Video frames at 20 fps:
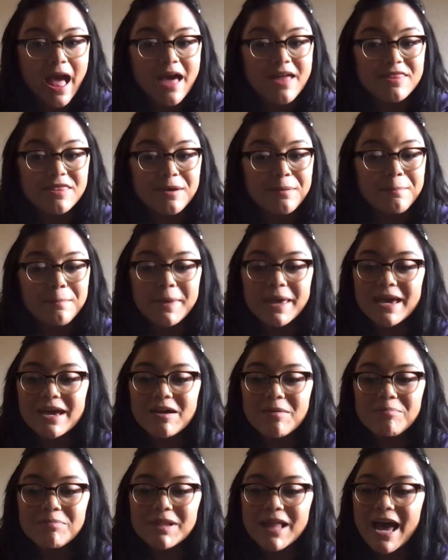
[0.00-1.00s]
The big
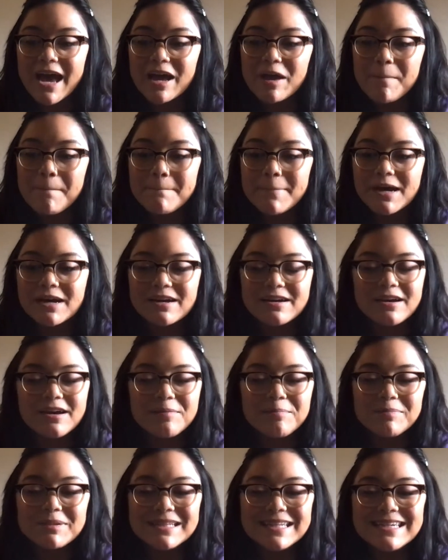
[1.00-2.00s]
black bug
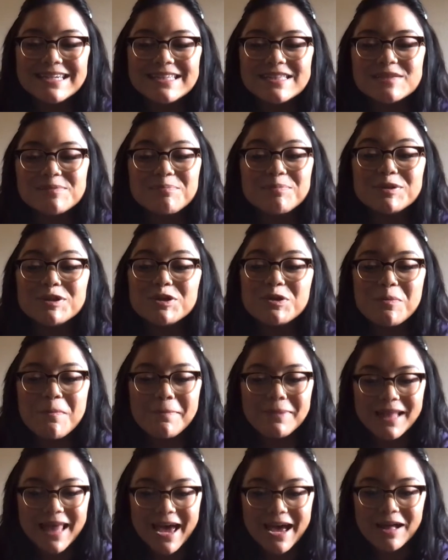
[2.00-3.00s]
bleeds
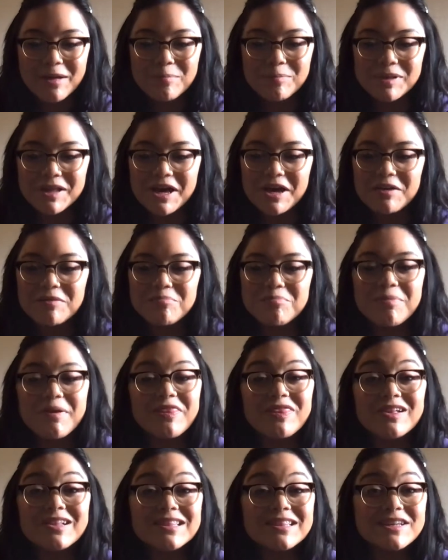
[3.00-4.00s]
blue-black blood, but
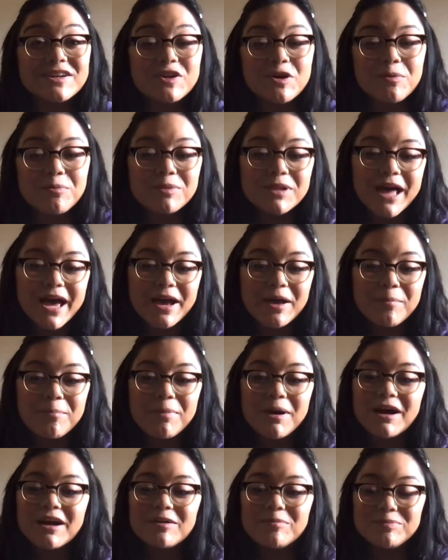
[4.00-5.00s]
the little black
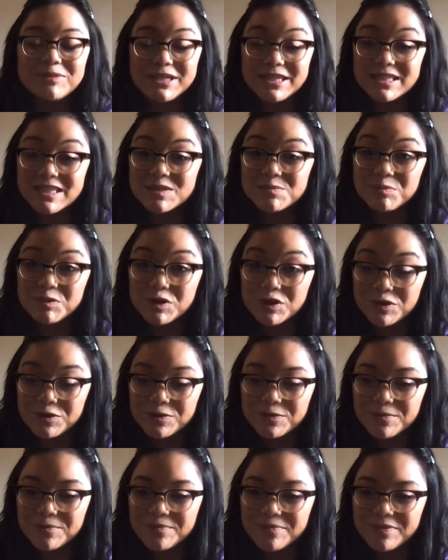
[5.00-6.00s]
bug bleeds blue.
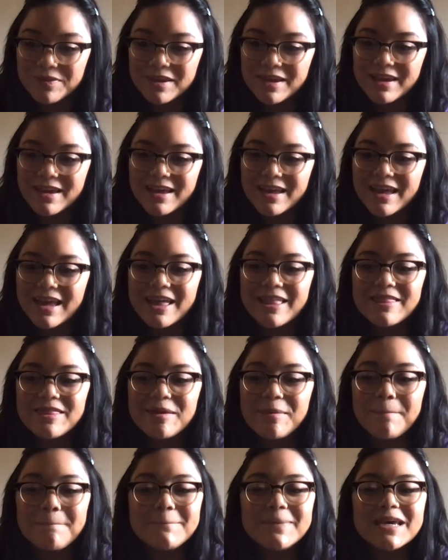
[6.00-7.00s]
The
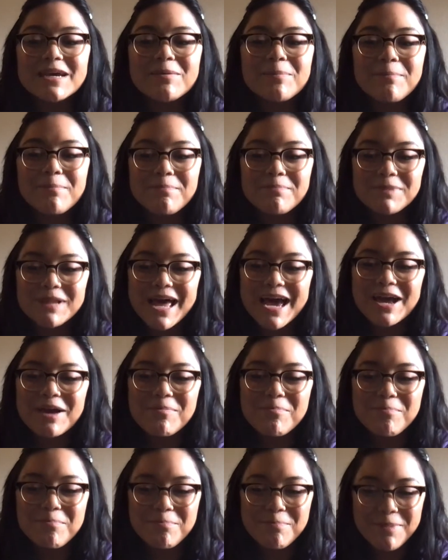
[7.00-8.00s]
big black
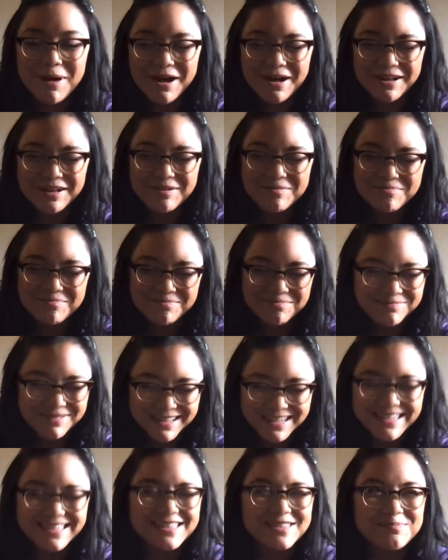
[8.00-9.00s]
bug
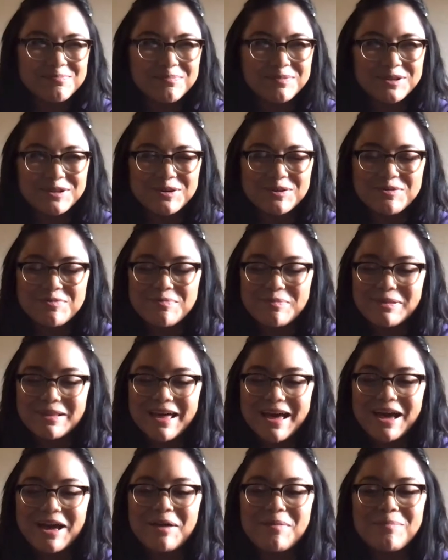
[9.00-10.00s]
bleeds
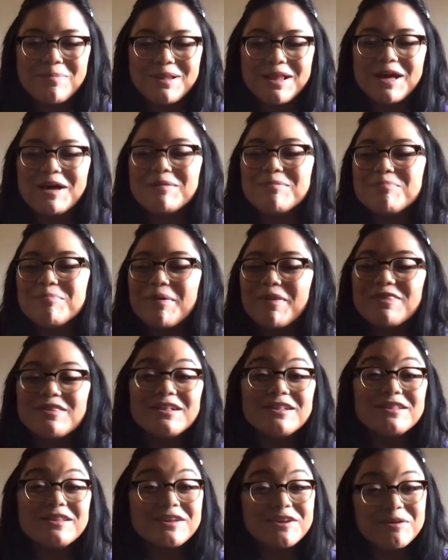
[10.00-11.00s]
blue-black blood, but the
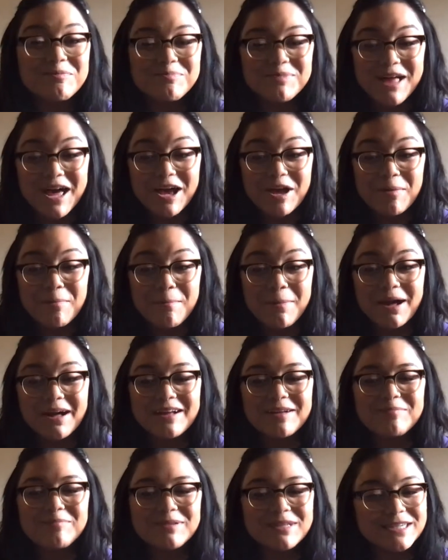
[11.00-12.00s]
little black bug
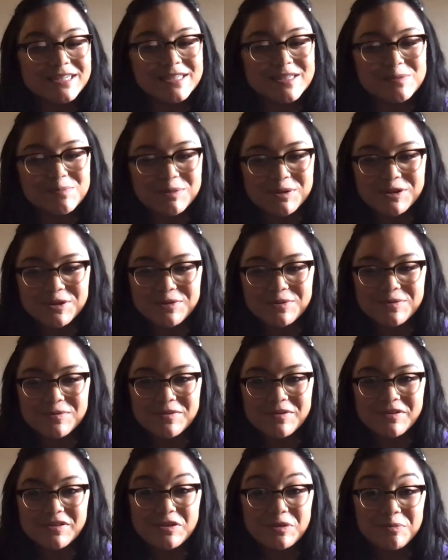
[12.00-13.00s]
bleeds blue.
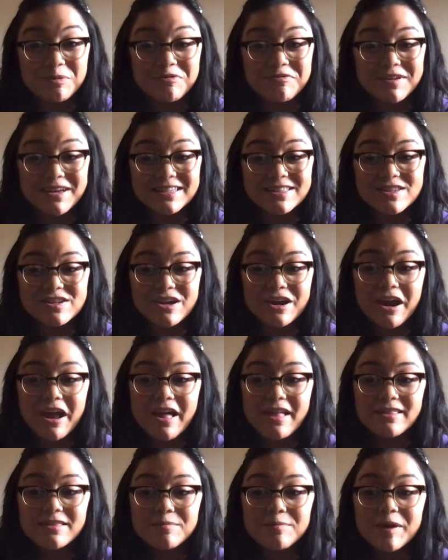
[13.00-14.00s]
A little bit faster.
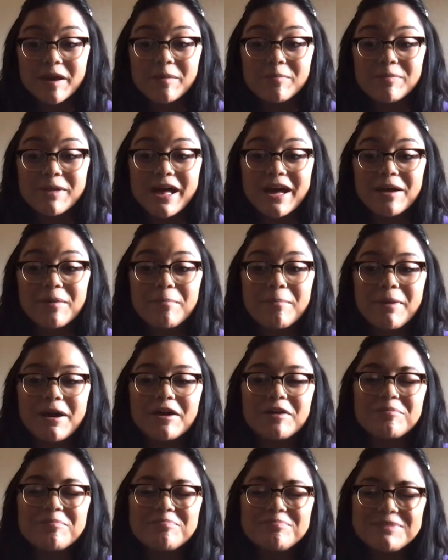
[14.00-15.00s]
The big black bug
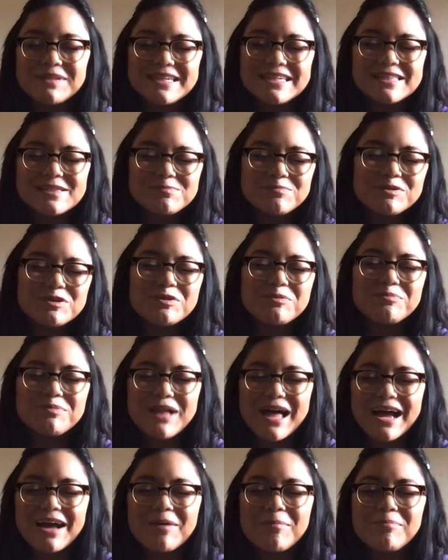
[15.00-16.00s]
bleeds
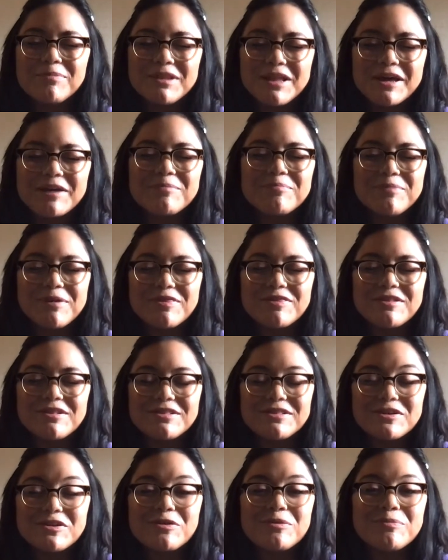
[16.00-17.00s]
blue-black blood, but the
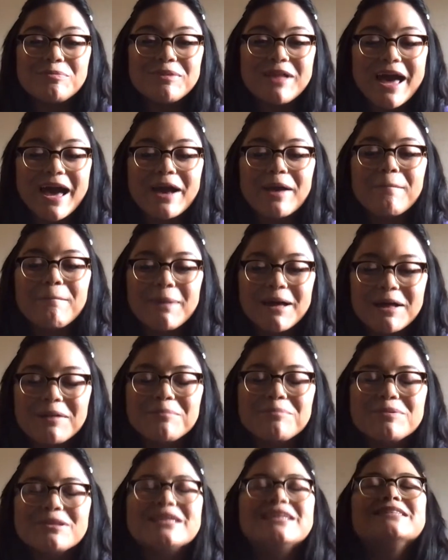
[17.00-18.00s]
little black bug
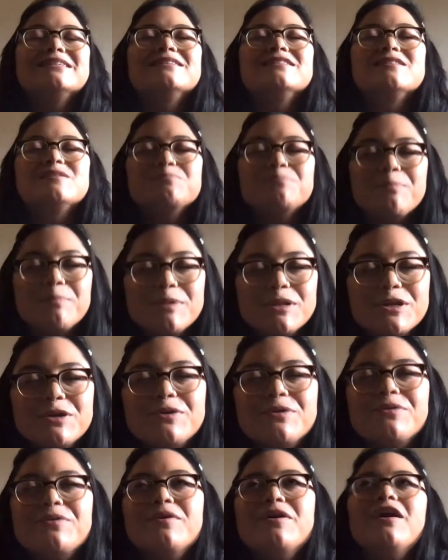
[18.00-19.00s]
bleeds
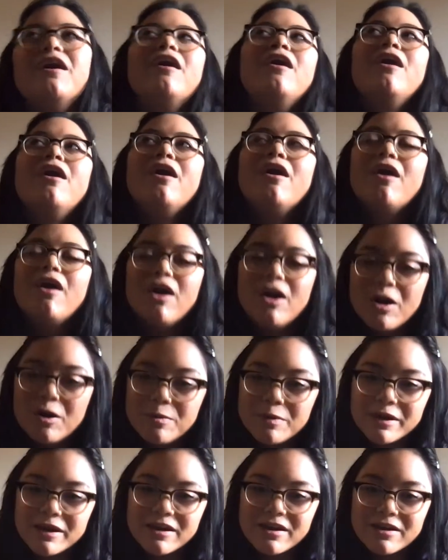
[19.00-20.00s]
blue. Oh
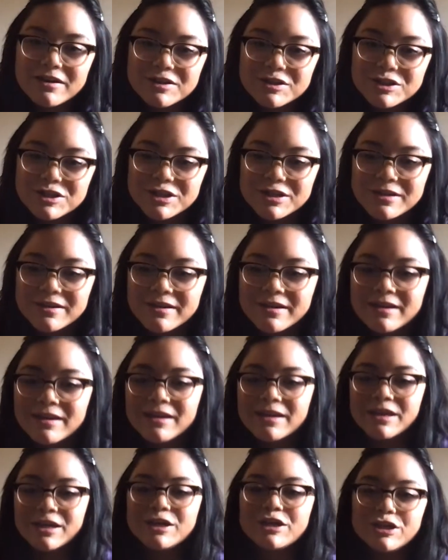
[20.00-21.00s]
my gosh.
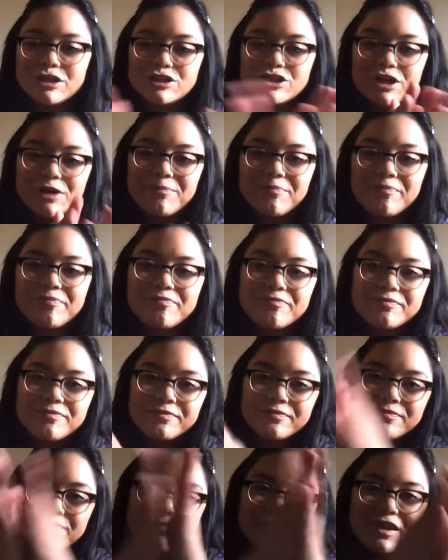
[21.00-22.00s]
Good job.
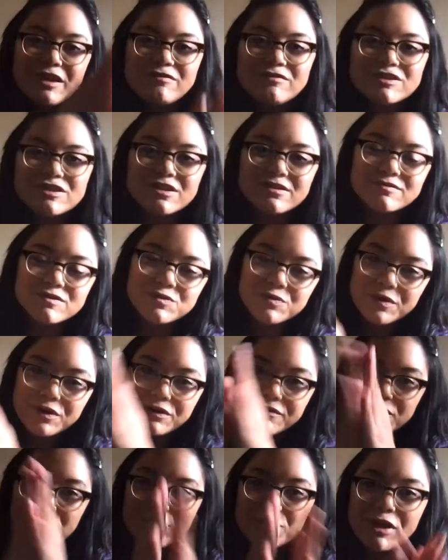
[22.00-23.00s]
Give yourselves a round
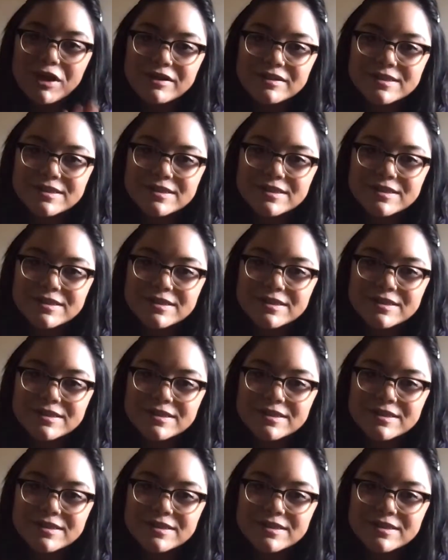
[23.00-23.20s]
of applause.